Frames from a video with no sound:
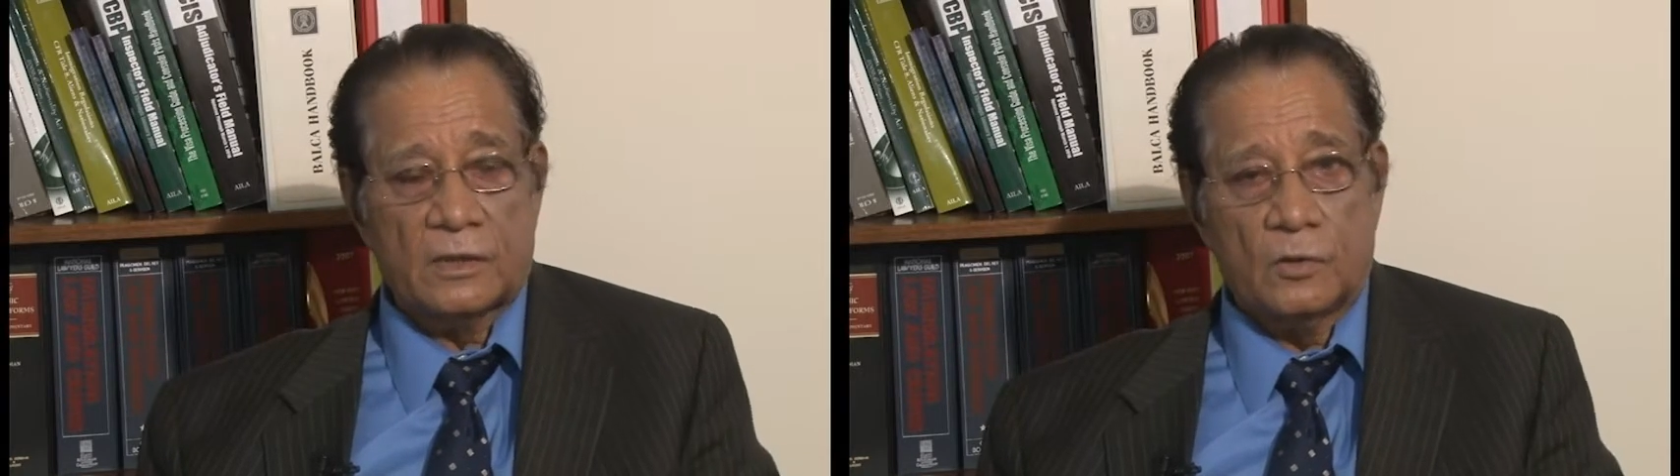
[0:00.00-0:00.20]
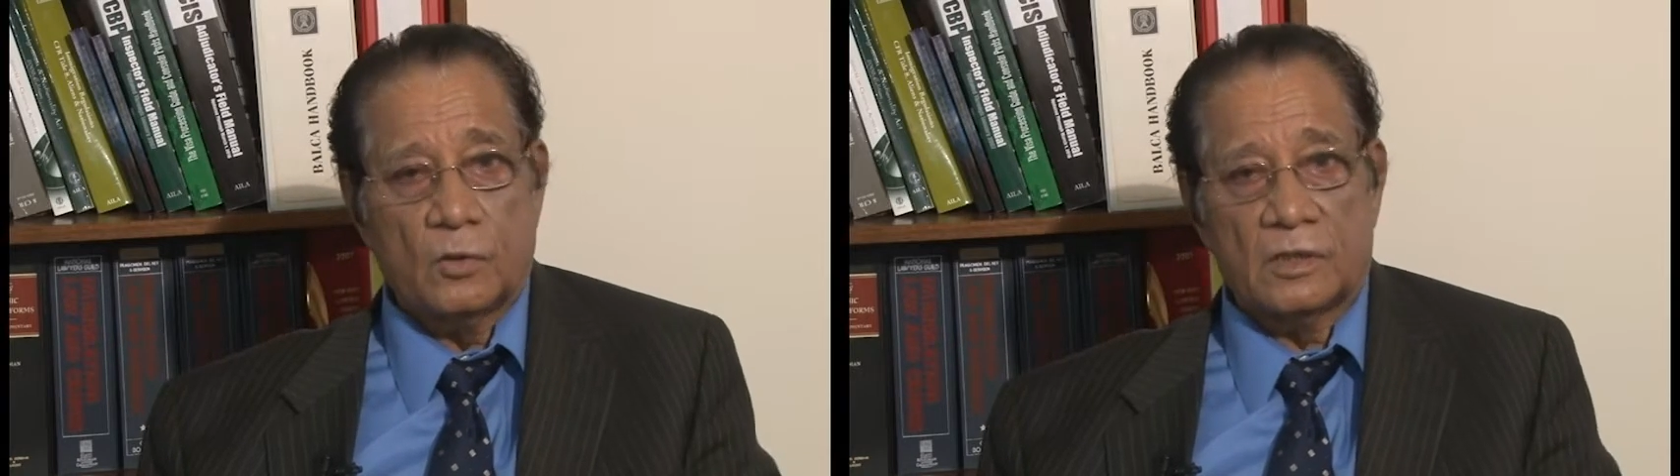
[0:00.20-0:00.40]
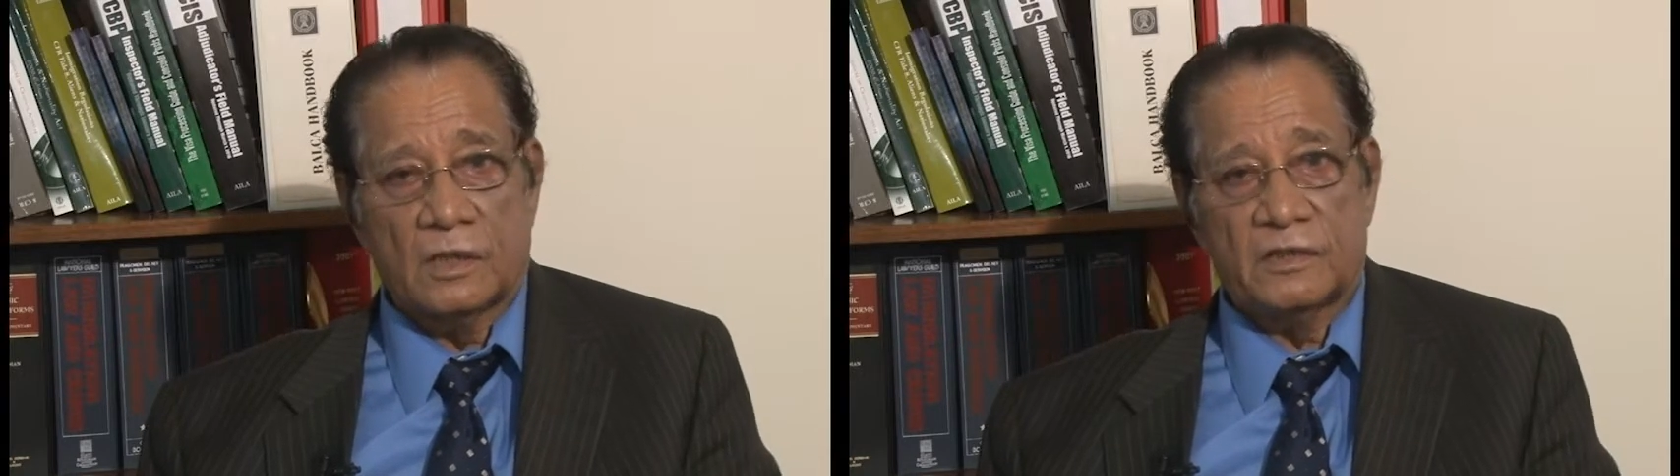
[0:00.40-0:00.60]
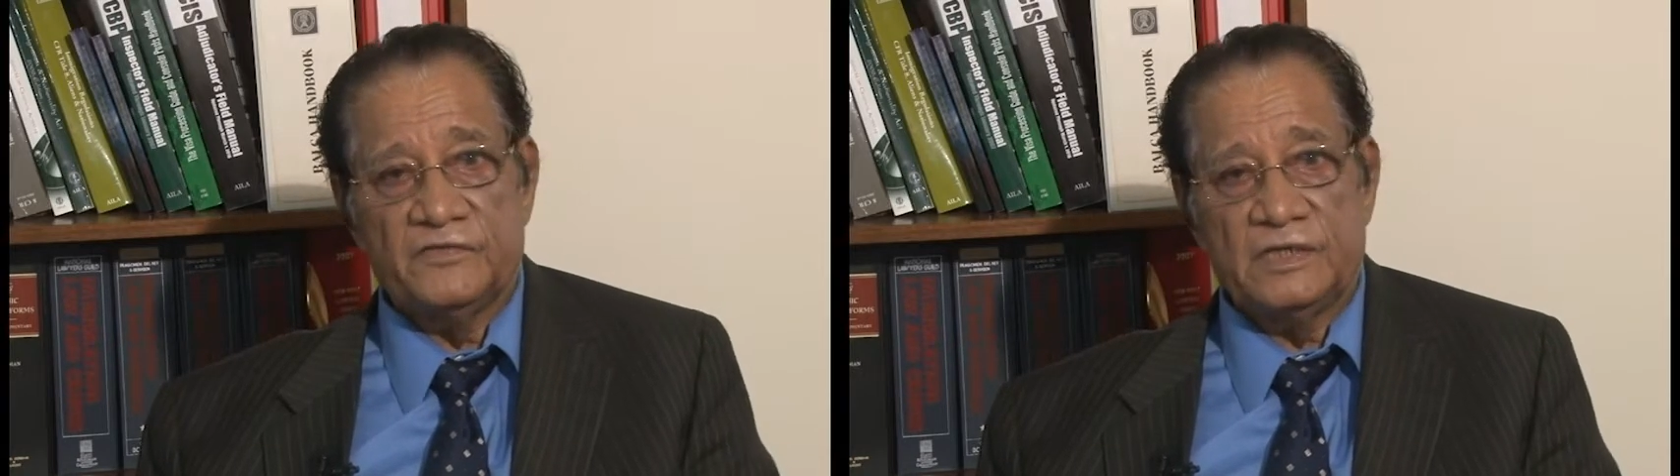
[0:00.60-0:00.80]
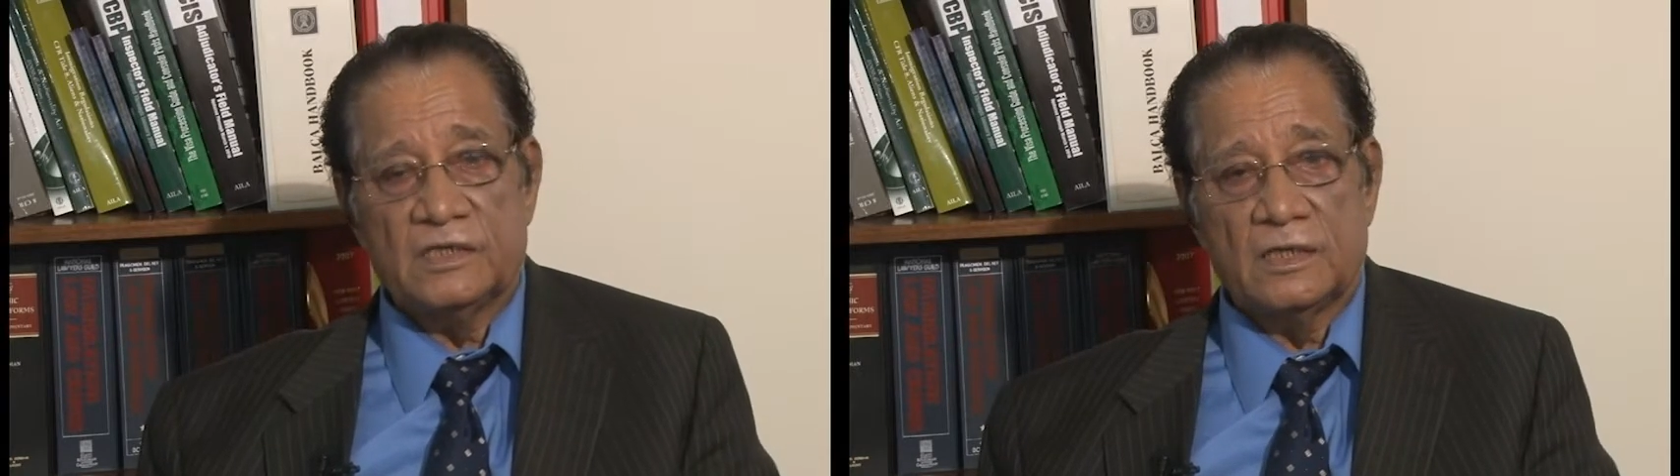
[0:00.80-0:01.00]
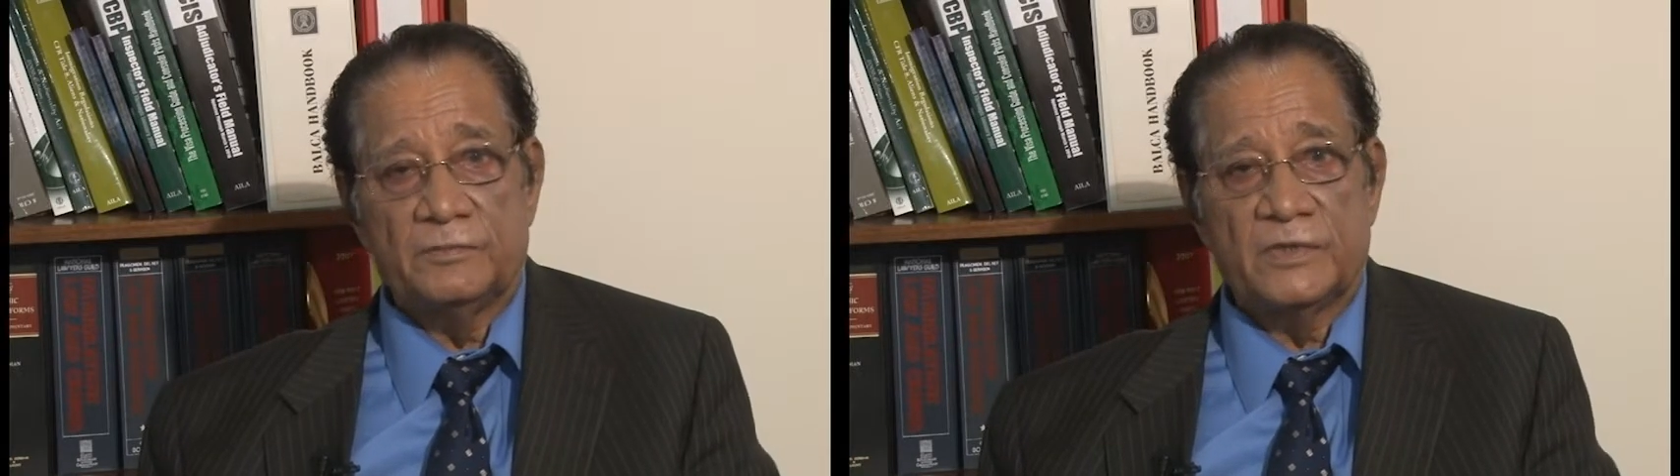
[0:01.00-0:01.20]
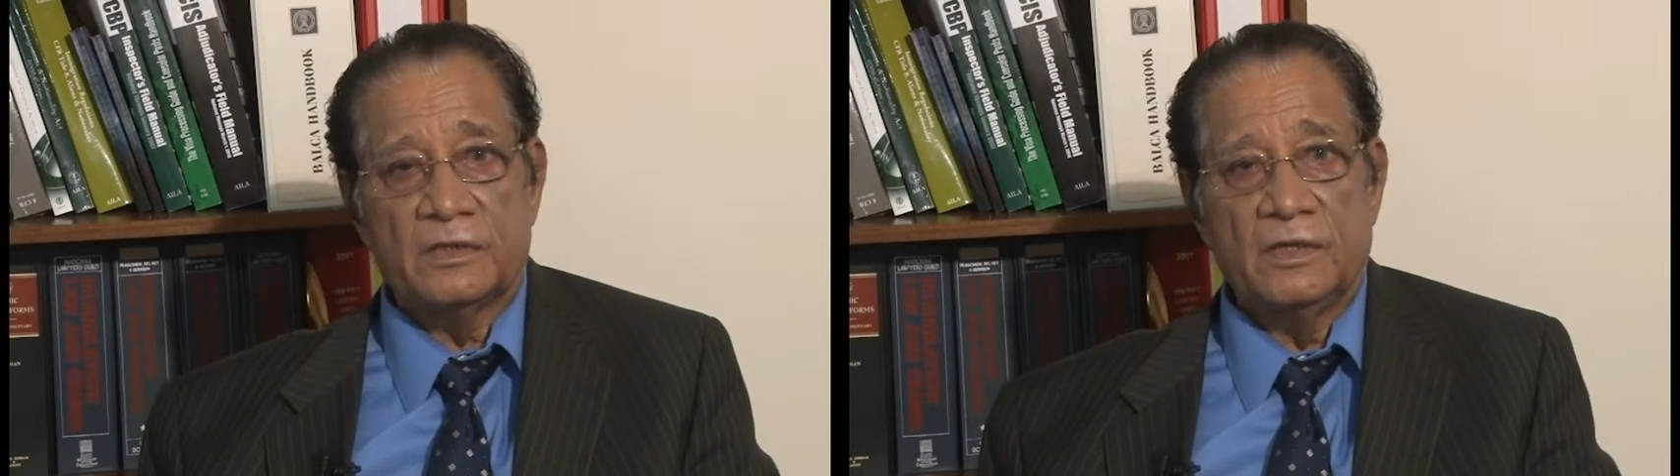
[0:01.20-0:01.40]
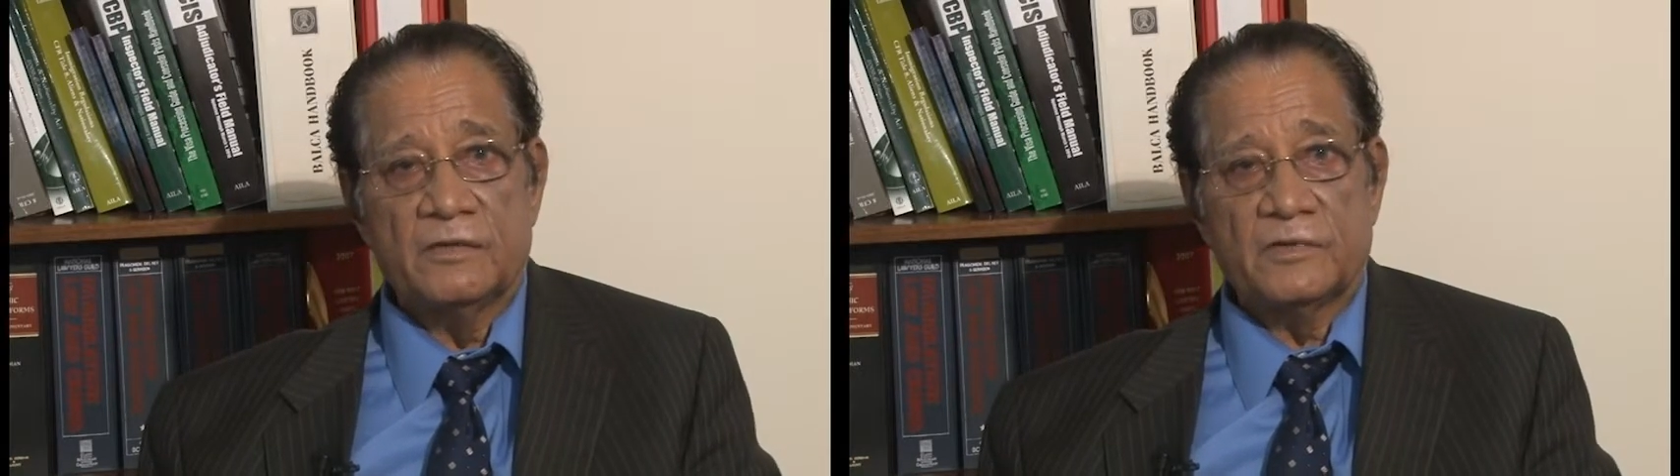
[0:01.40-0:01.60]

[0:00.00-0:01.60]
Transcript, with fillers: the quota the visa number